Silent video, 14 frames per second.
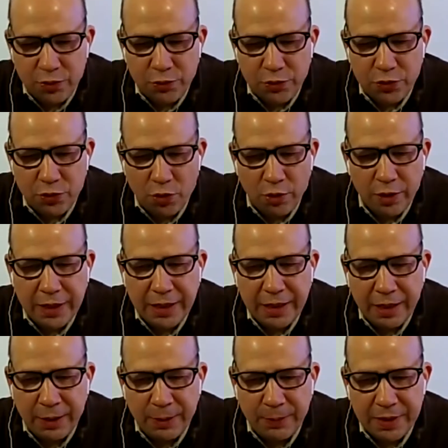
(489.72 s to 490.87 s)
based on a true
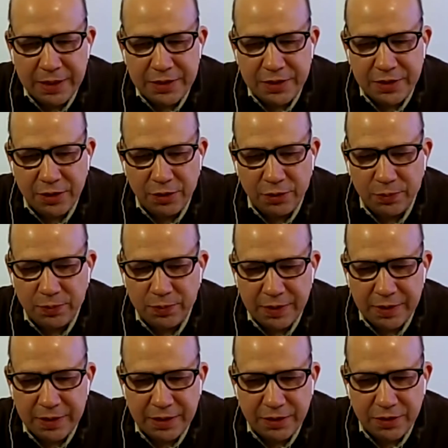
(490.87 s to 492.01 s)
story, but
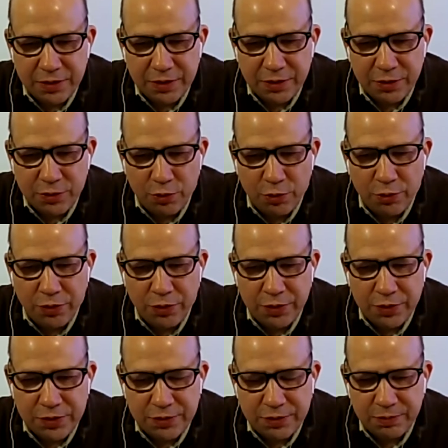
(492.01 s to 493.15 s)
it's still
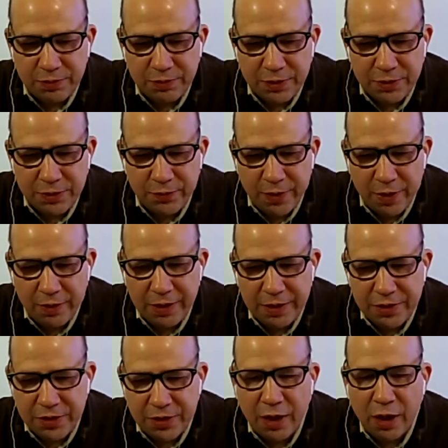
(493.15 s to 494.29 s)
truth is
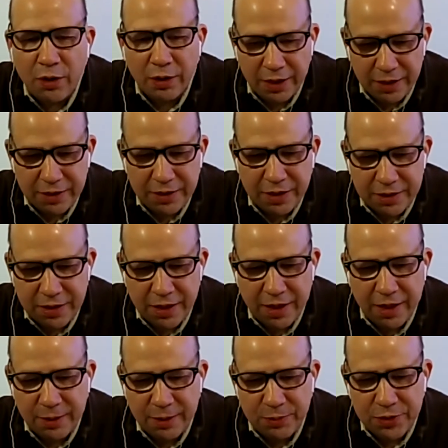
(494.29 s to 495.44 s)
very
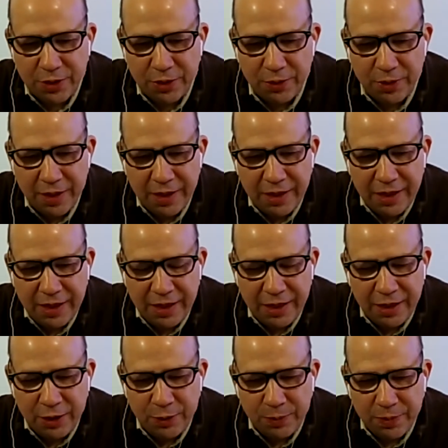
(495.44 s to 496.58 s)
scary at times. So